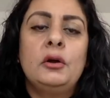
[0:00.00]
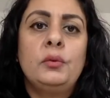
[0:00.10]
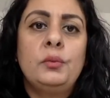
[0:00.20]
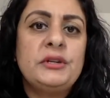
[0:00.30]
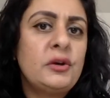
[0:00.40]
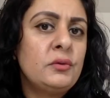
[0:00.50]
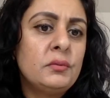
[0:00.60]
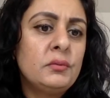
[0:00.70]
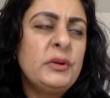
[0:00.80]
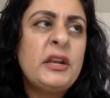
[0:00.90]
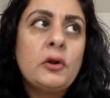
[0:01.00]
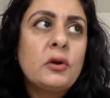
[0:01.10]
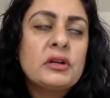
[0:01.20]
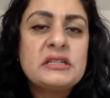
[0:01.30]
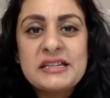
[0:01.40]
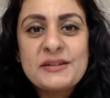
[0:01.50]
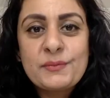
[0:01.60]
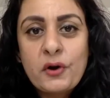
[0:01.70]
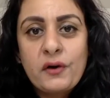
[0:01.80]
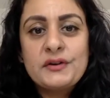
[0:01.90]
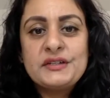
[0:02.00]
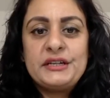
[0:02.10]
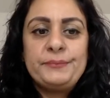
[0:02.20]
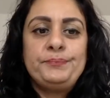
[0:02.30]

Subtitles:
we no longer see it as a priority.